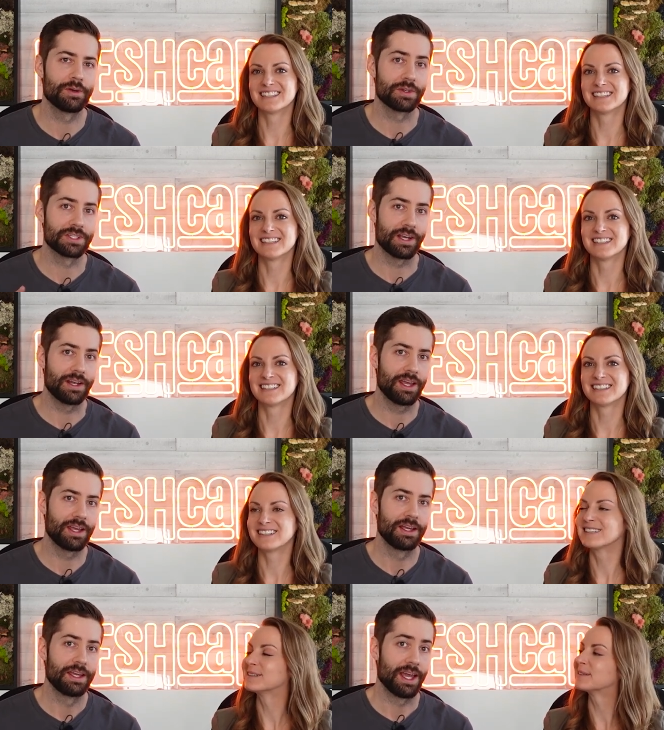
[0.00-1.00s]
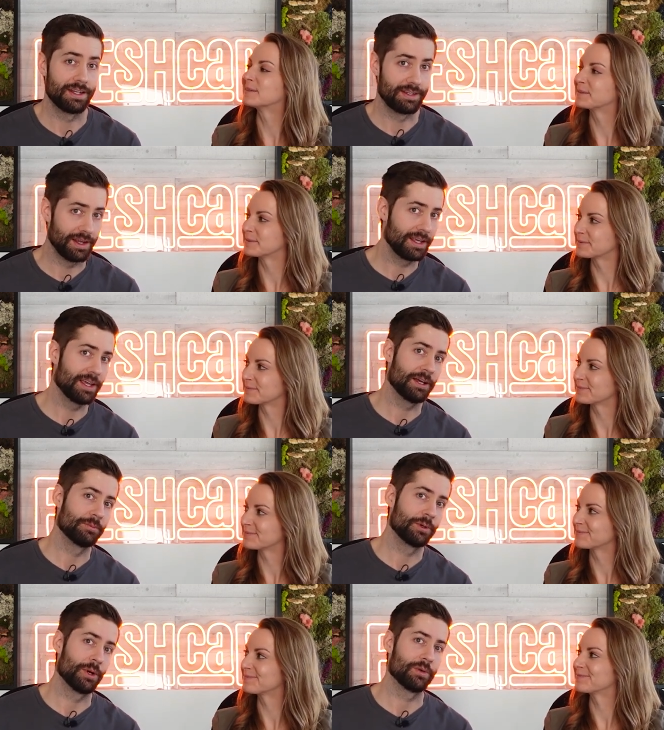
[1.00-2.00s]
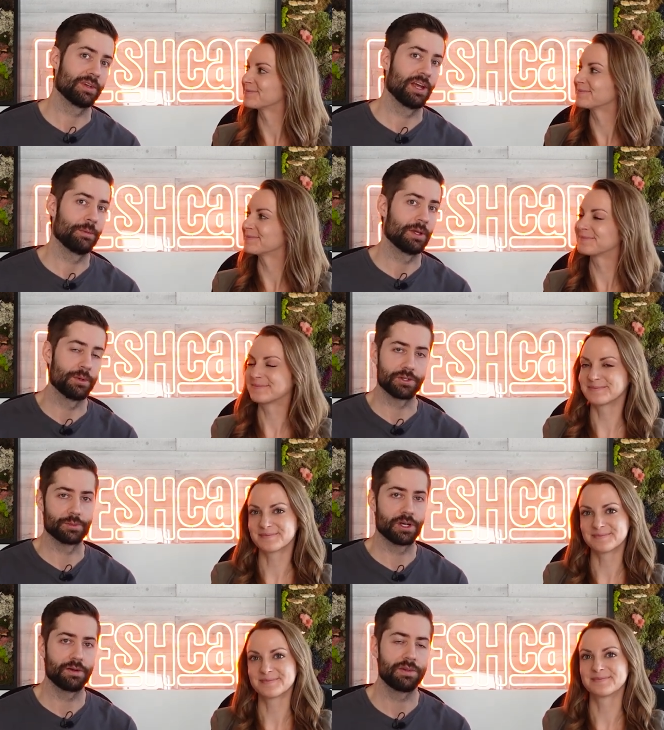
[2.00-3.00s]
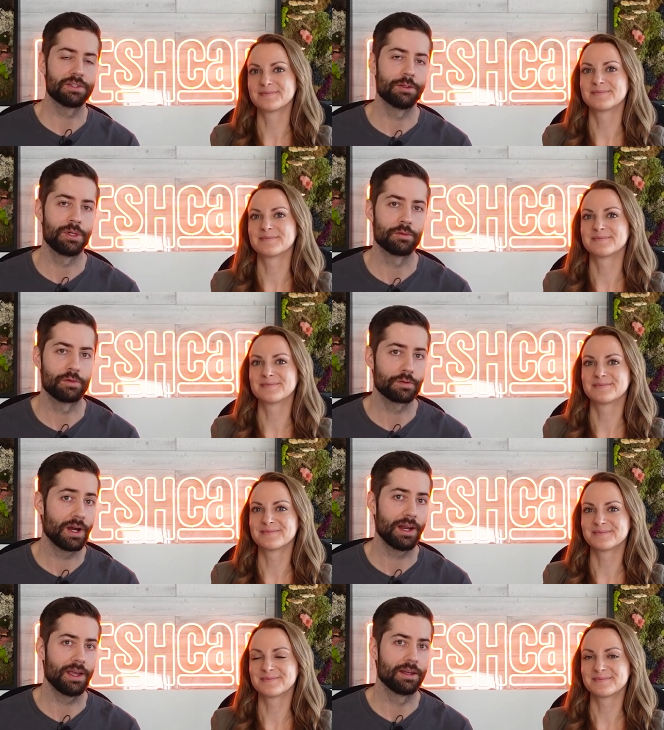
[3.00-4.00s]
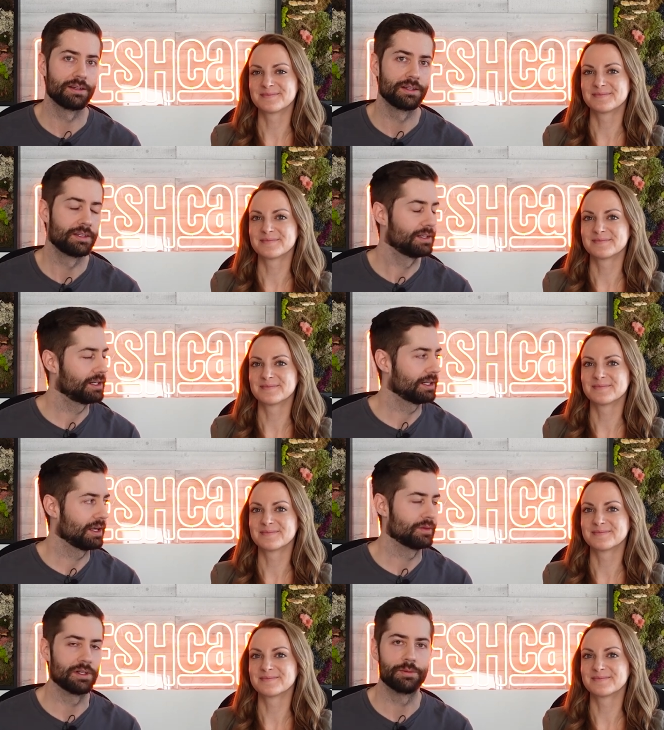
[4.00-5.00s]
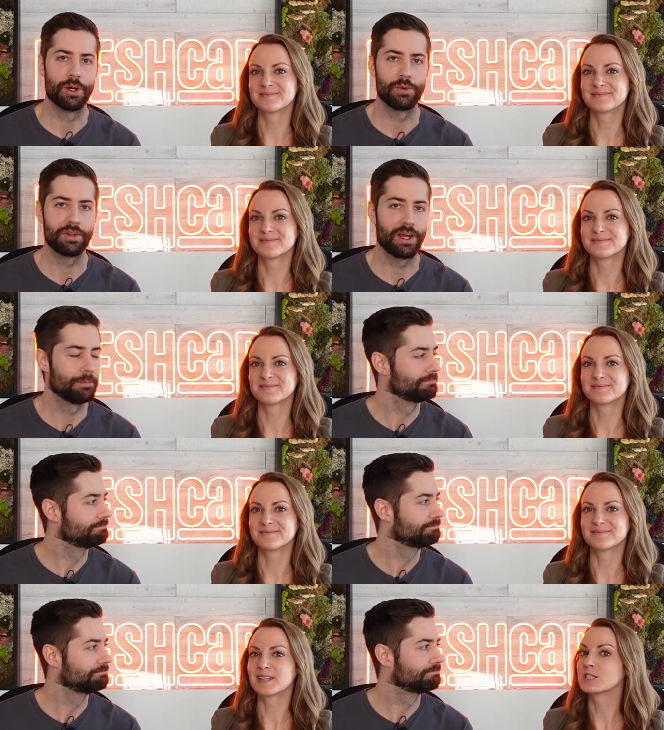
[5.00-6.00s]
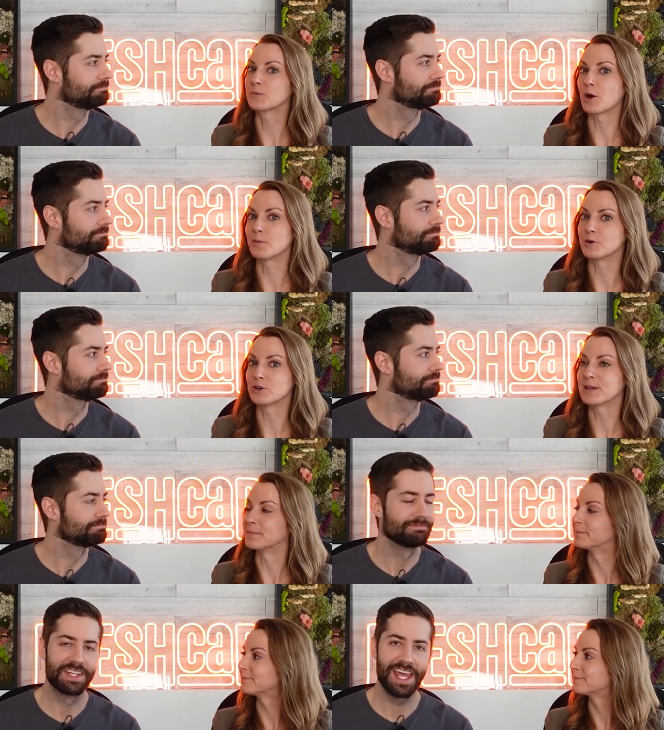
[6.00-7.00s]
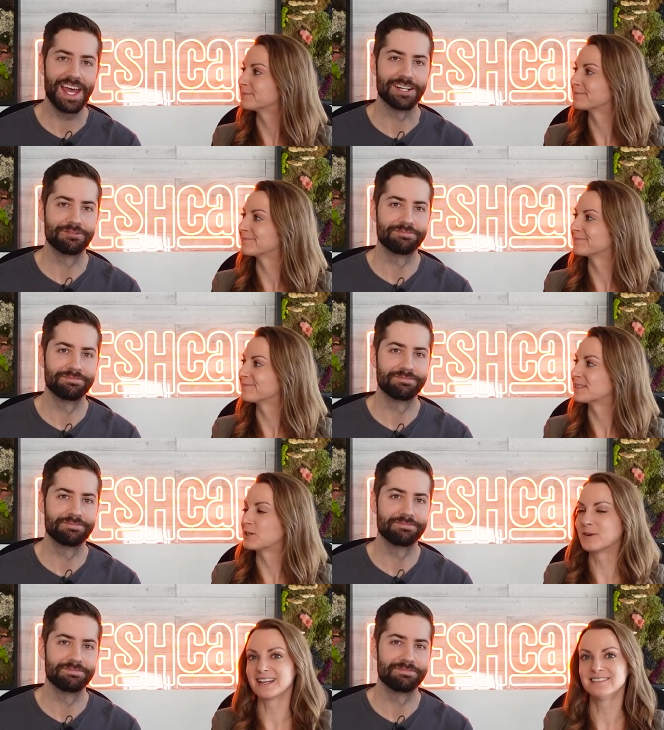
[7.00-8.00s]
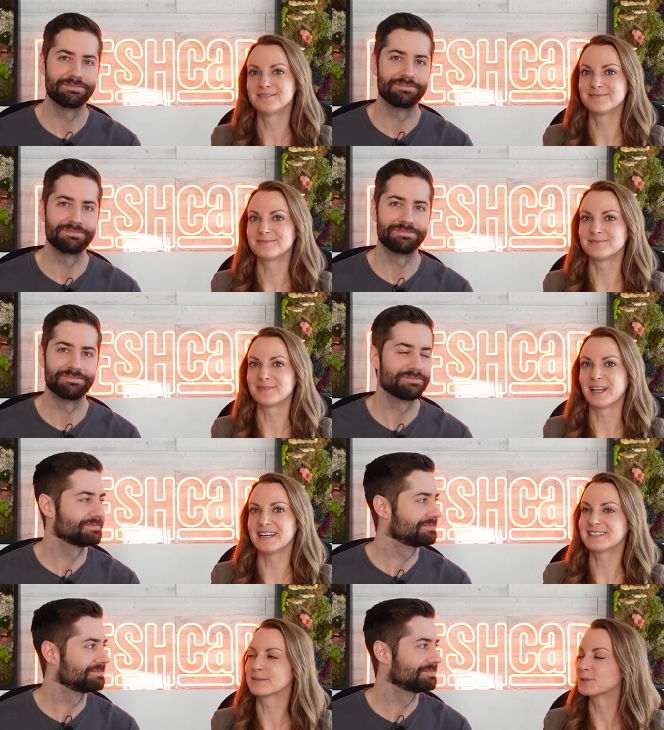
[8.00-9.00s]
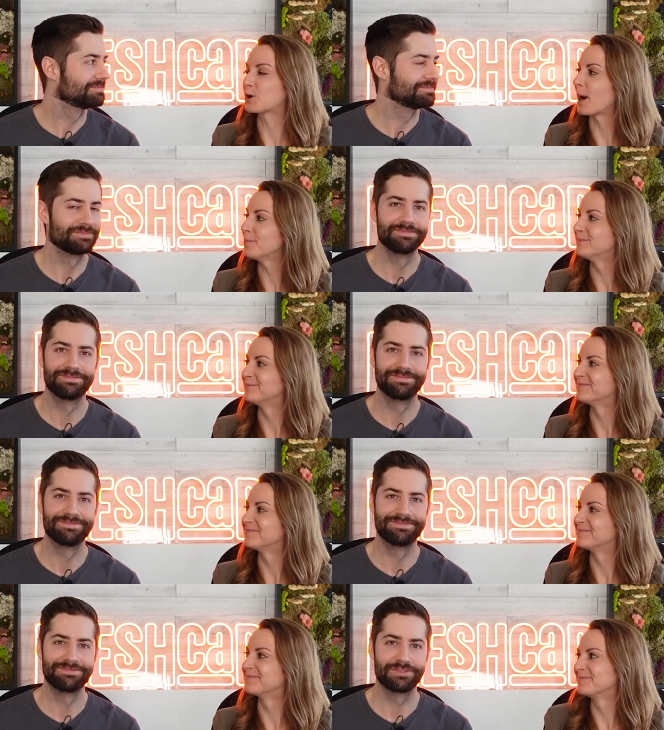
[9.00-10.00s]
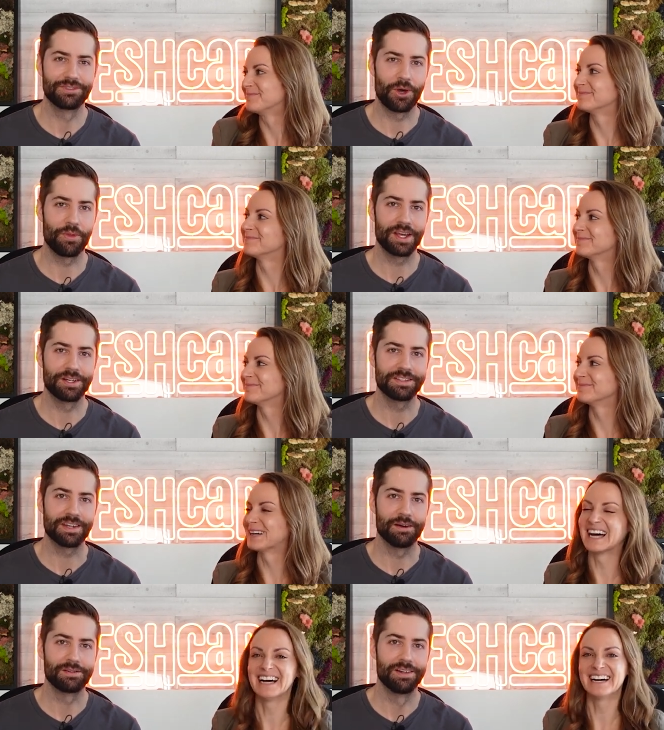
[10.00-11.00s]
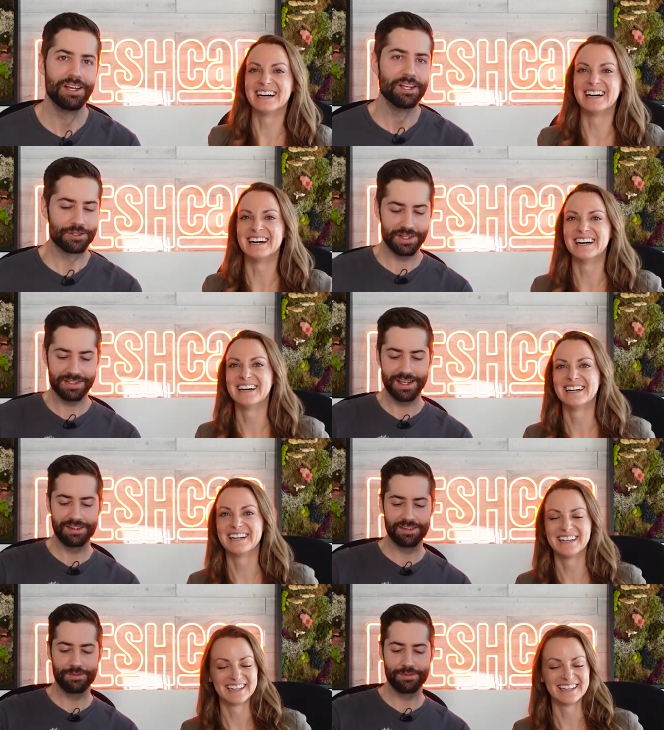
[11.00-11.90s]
Speaker 1: be every Sunday at ten a m Mountain Time, and Mushroom Coffee is going to be every Friday at eleven Mountain Time.
Speaker 2: So we hope you enjoy them.
Speaker 1: Yeah.
Speaker 2: Tune in, like, subscribe,
Speaker 1: all that good stuff. So let's get into